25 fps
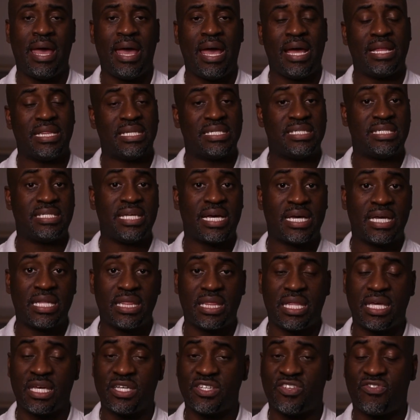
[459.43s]
And the second
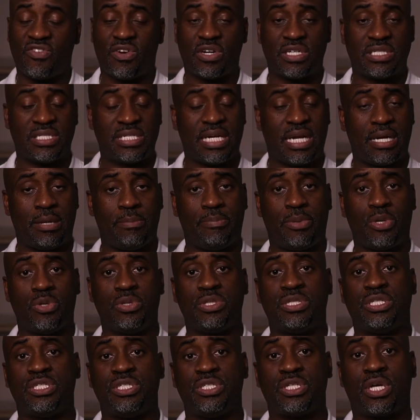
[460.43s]
thing, as far as sign-up bonuses